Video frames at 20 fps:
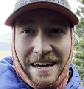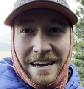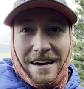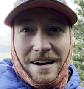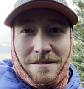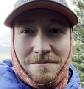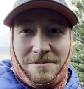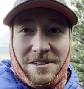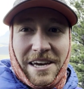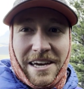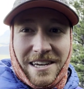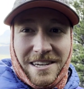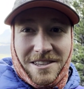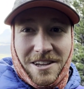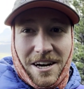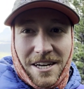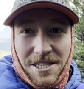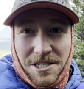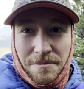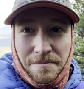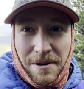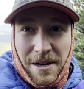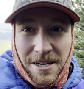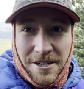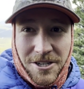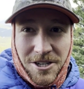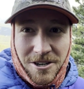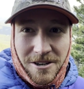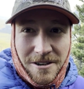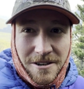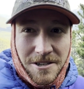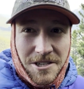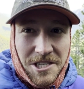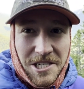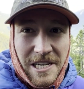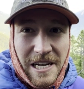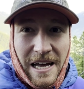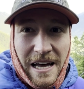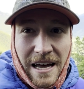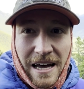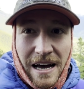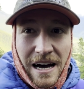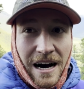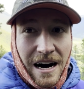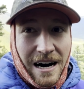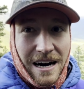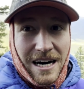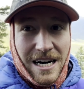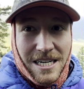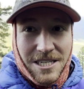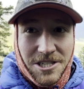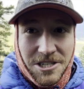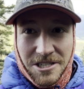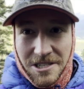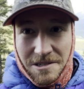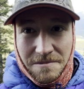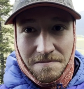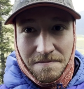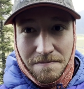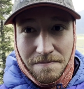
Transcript: I'm taking lots of pictures, just